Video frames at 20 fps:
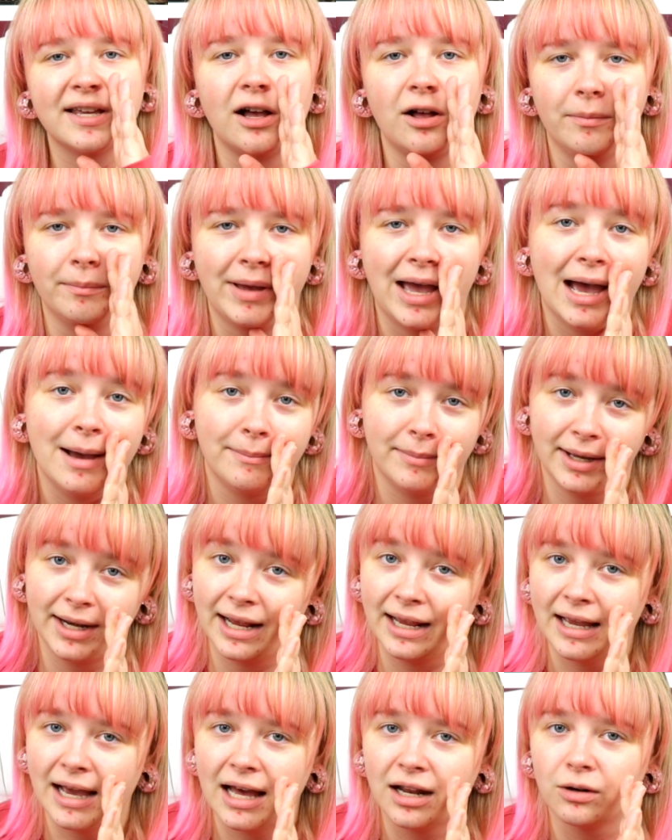tell Matt, but
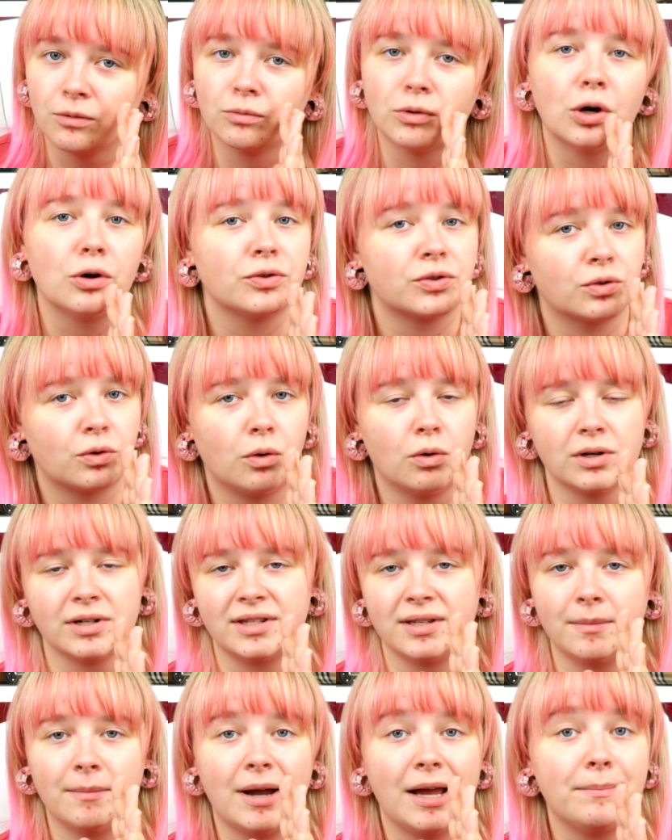I had a rose
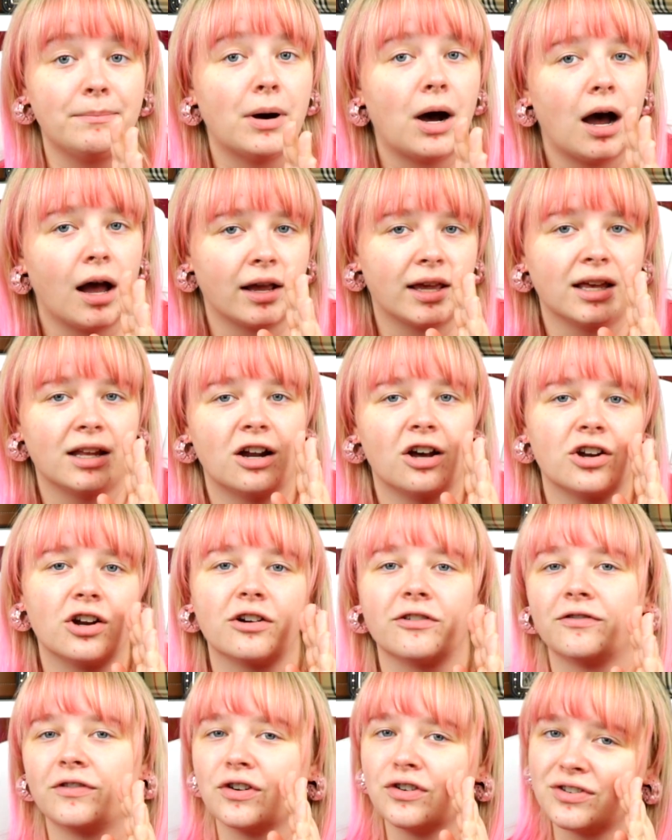quartz in my pocket on
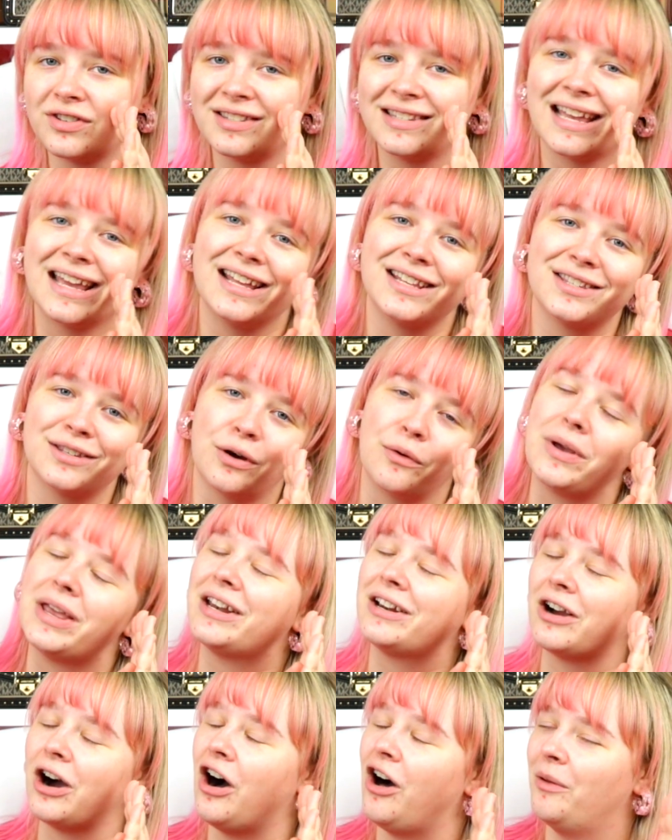our first date so
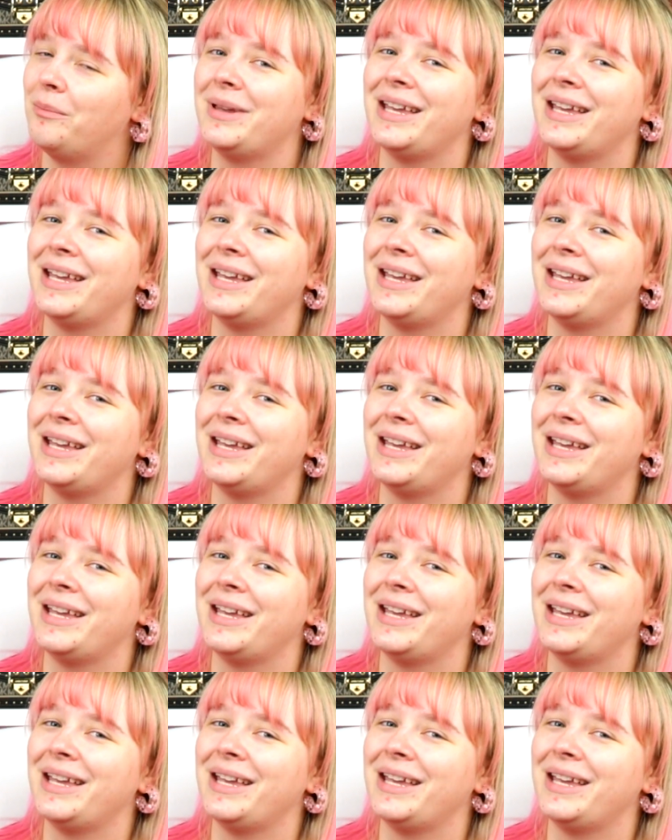he'd call